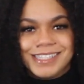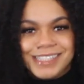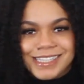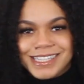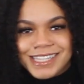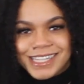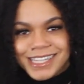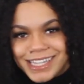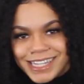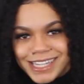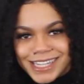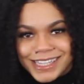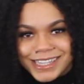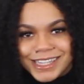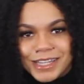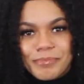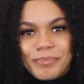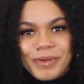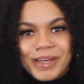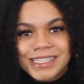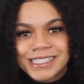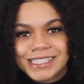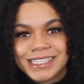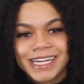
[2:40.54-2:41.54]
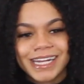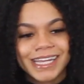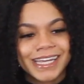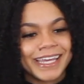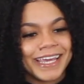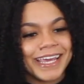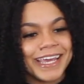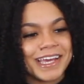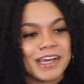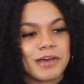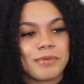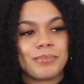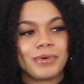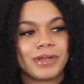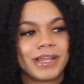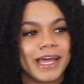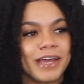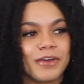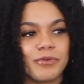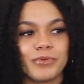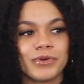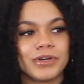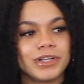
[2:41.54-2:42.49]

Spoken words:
the best that I can, but like,